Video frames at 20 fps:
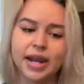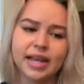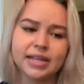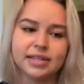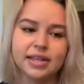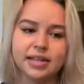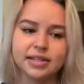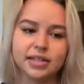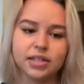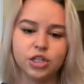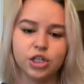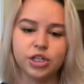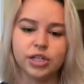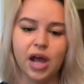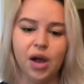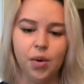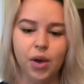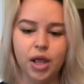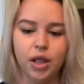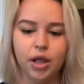I guess that's just
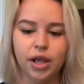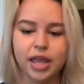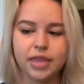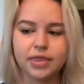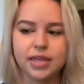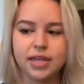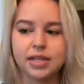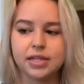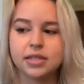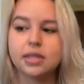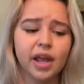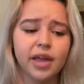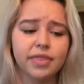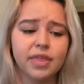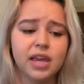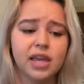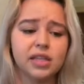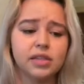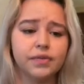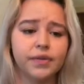how I look at things. I
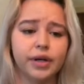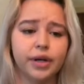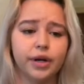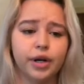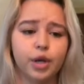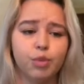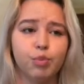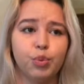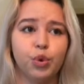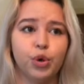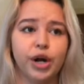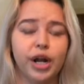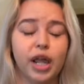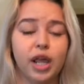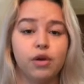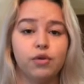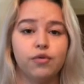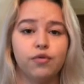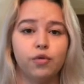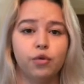think it's very
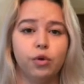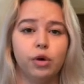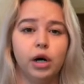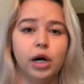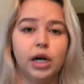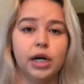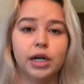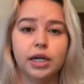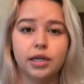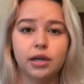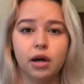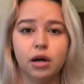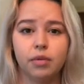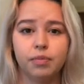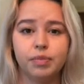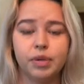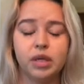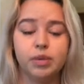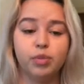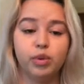important for
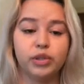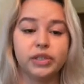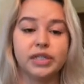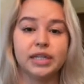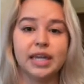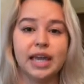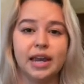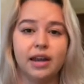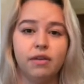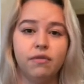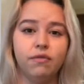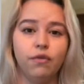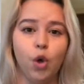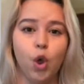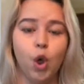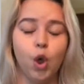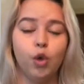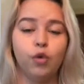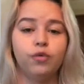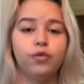young people to get
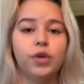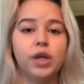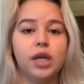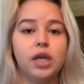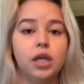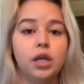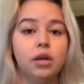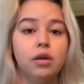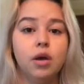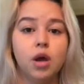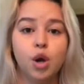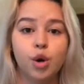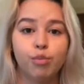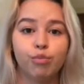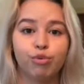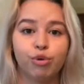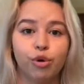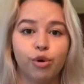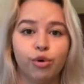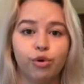involved in
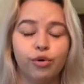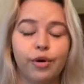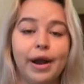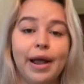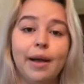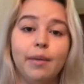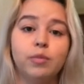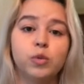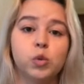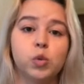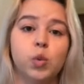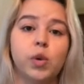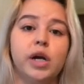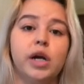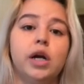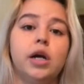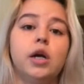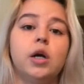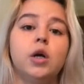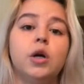programs
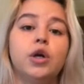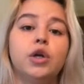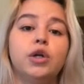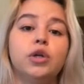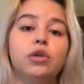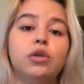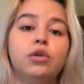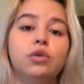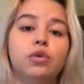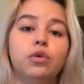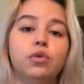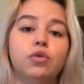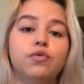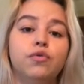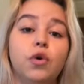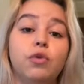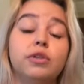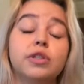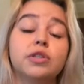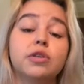where you
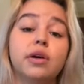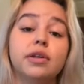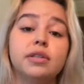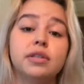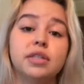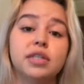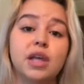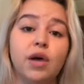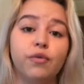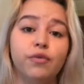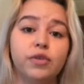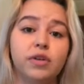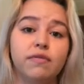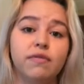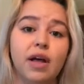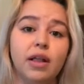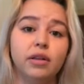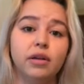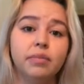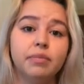focus on
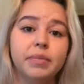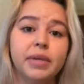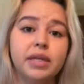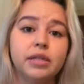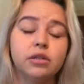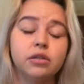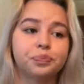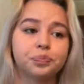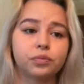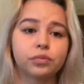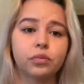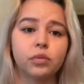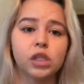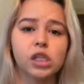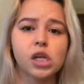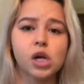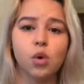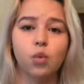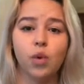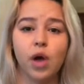self-development,
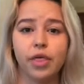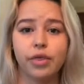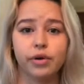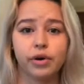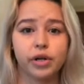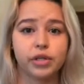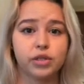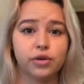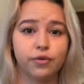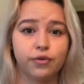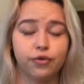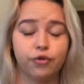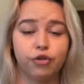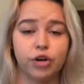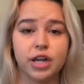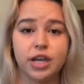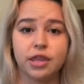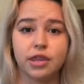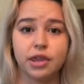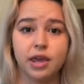whether it's a
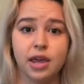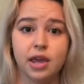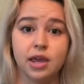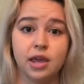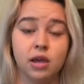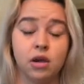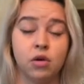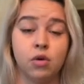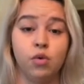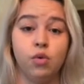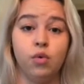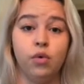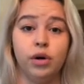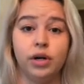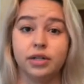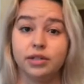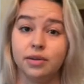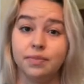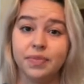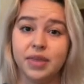free thing
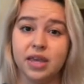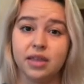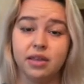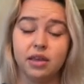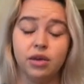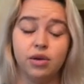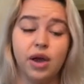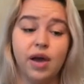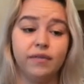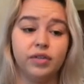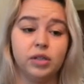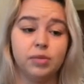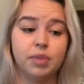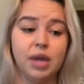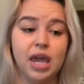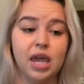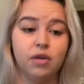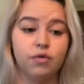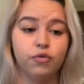or something that you have to pay